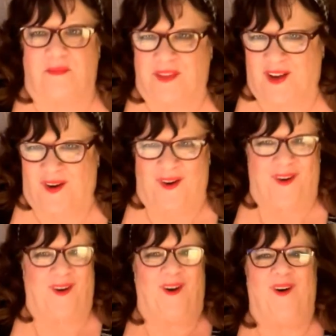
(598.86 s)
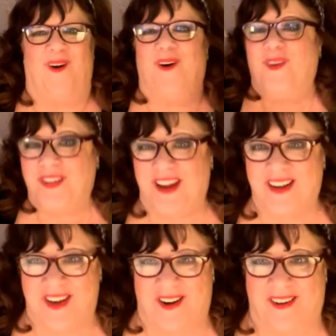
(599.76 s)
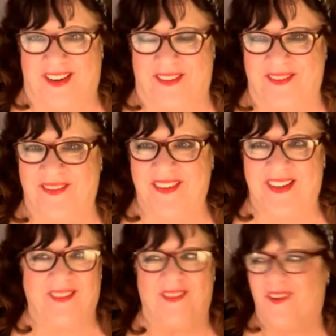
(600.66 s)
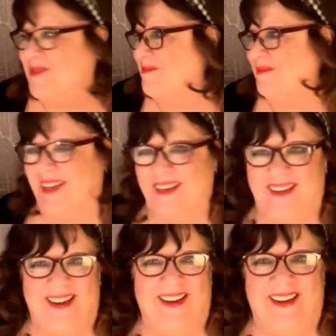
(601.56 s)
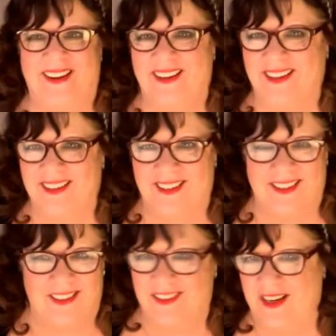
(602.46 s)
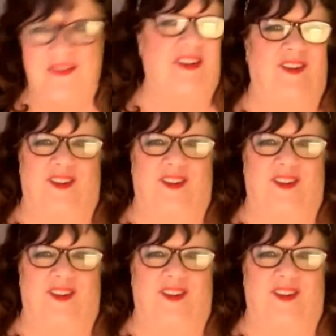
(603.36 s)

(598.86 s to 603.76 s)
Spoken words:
up the whole dang narrative. It won't be even